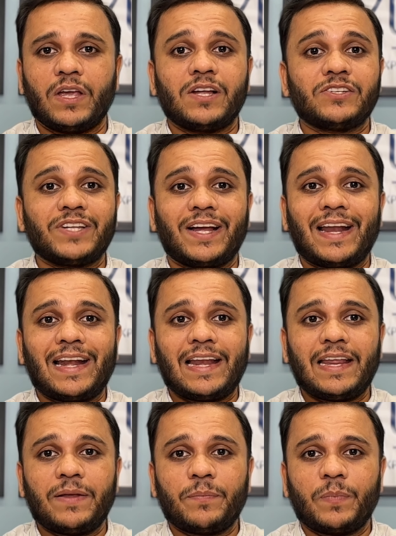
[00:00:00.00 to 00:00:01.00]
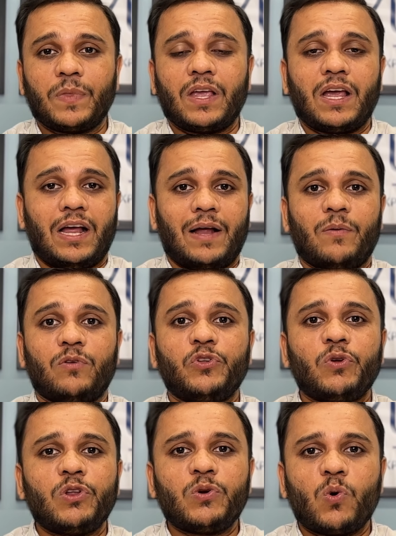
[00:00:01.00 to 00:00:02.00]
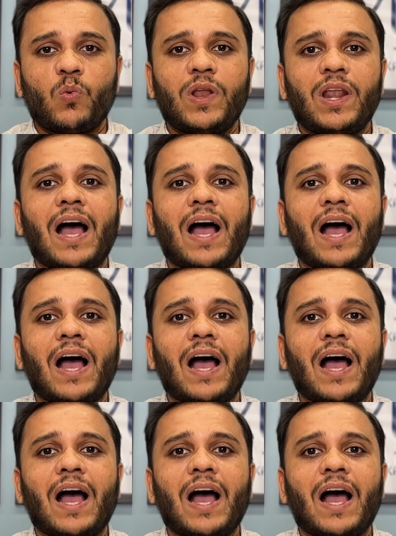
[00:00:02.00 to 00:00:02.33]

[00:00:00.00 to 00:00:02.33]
Secondly, Duolingo will